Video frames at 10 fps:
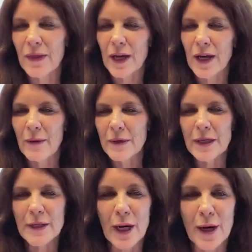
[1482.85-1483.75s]
We're going
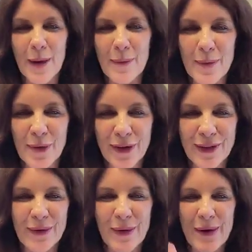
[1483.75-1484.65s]
to take a couple more, and
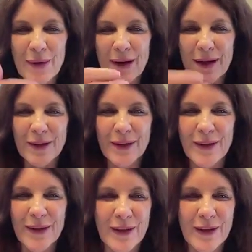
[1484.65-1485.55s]
then I want to make sure
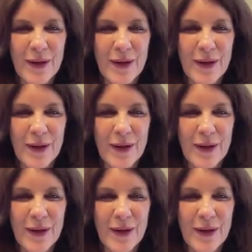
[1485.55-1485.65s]
that